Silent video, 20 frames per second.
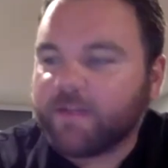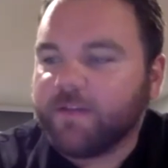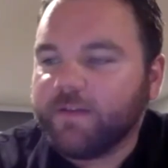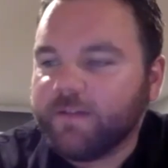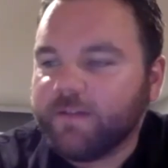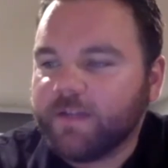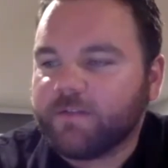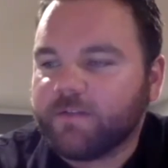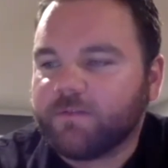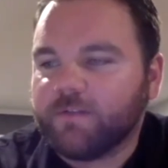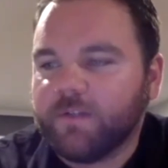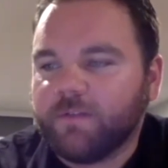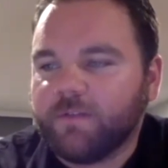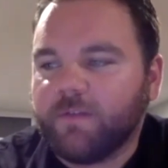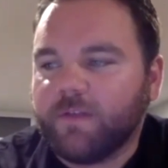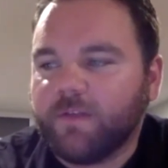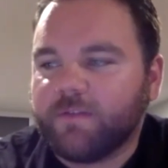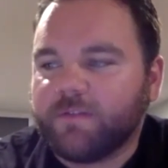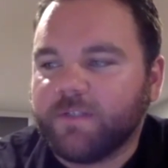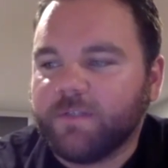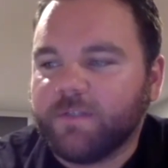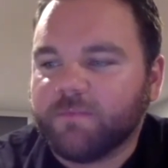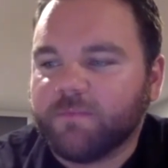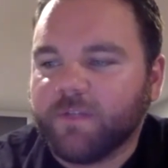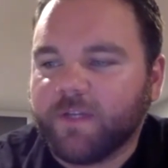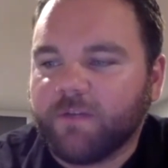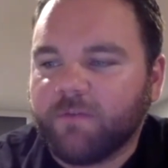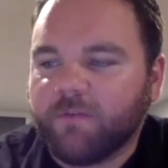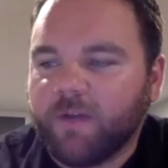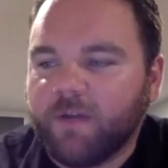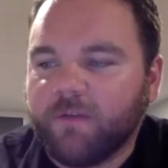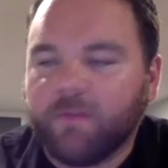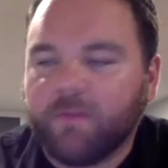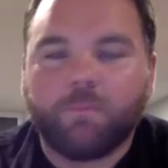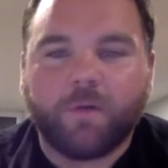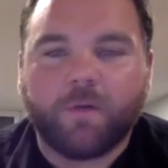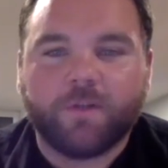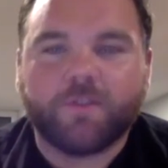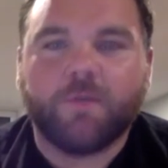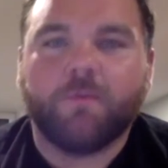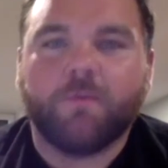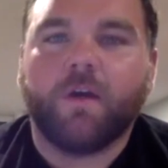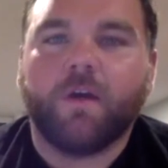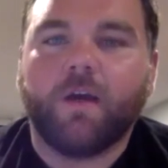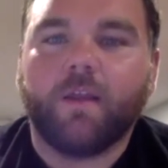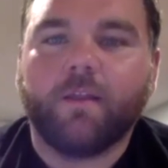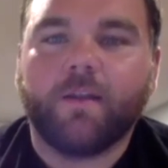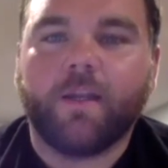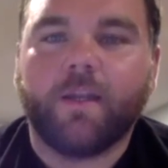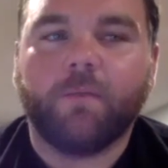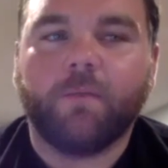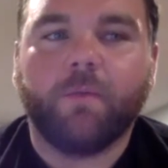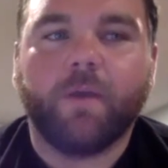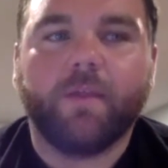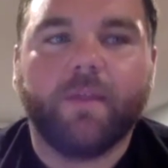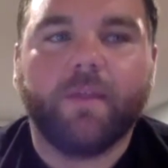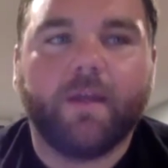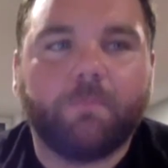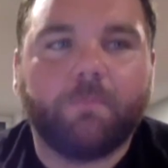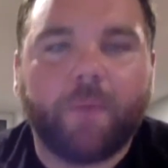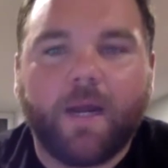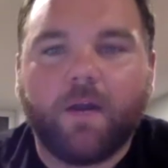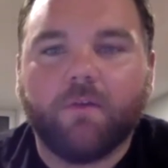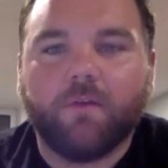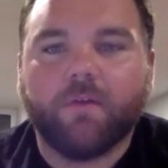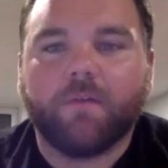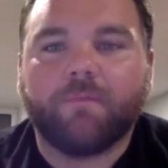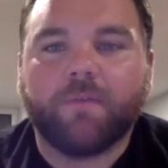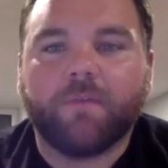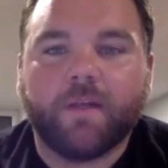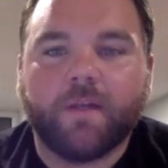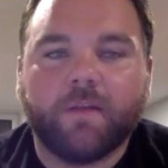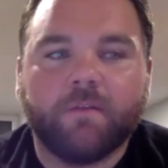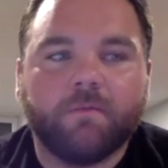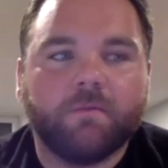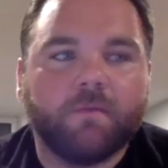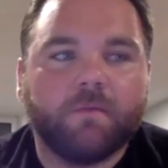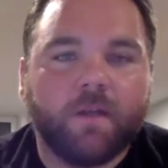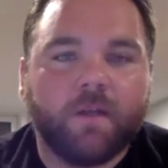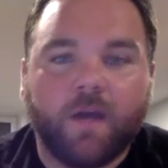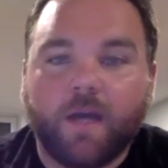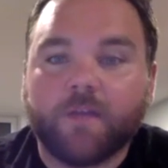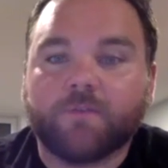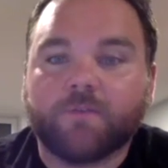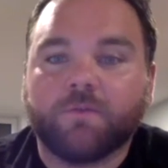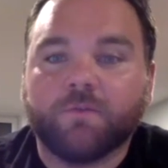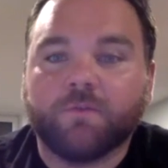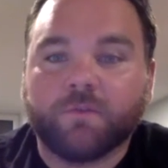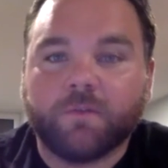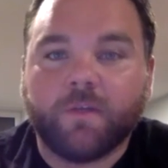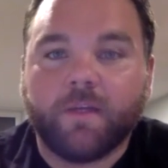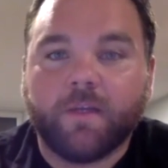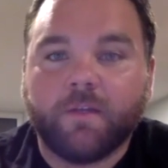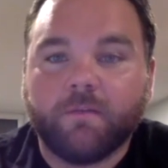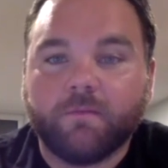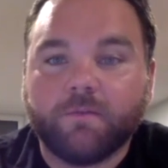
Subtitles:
and it seems like around in Prince Edward Island anyway, that powerlifting in high schools and